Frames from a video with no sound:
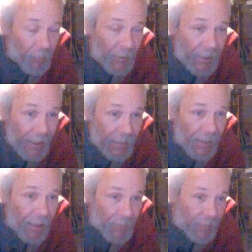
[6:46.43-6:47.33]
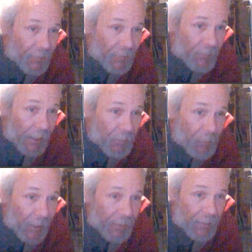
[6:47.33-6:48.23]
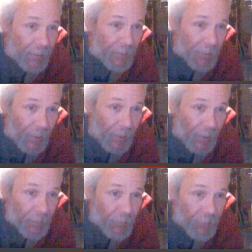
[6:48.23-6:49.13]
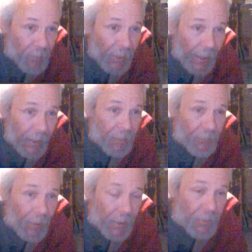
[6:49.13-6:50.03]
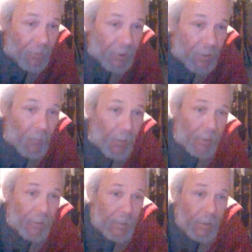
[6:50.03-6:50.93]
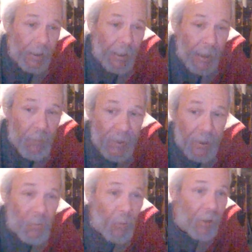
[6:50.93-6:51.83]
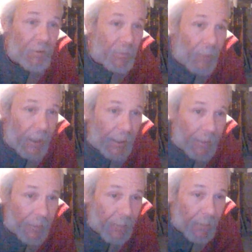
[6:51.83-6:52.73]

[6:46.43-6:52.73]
3 days after this fucking periheli event from lack of fucking drinking water and being washed away.